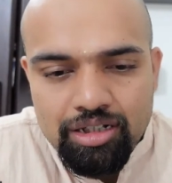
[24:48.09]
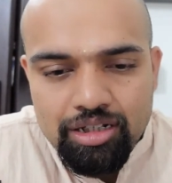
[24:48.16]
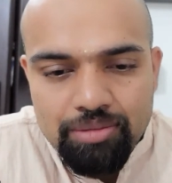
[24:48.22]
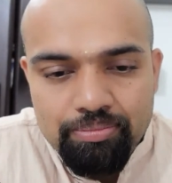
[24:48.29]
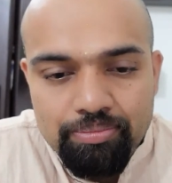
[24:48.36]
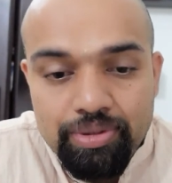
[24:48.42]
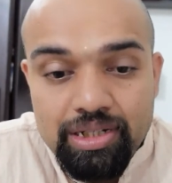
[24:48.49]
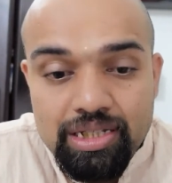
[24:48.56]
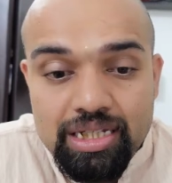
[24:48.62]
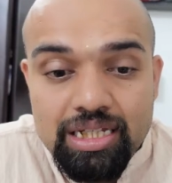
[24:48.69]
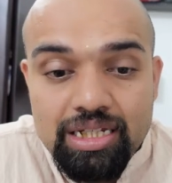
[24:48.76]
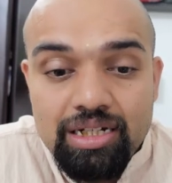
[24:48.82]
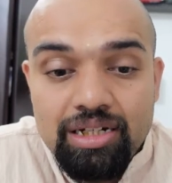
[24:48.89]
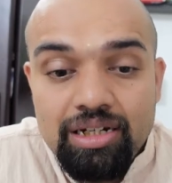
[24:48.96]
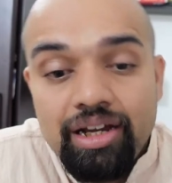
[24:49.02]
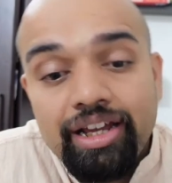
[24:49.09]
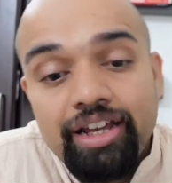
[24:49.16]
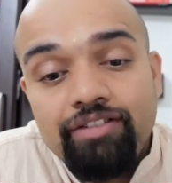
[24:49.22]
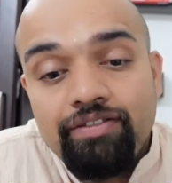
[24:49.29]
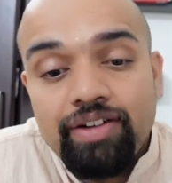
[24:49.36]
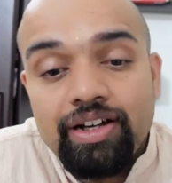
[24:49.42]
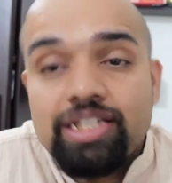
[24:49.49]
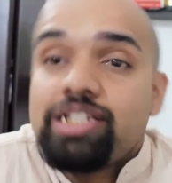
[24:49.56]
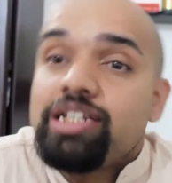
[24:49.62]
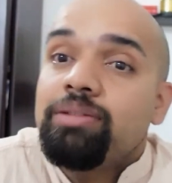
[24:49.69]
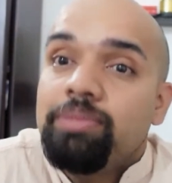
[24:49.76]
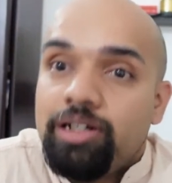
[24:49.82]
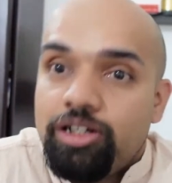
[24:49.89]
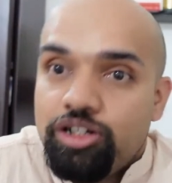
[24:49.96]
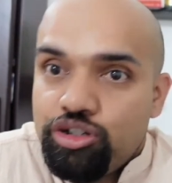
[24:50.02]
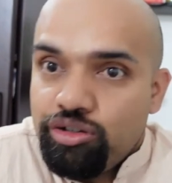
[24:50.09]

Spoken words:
Persistent high fasting blood sugar,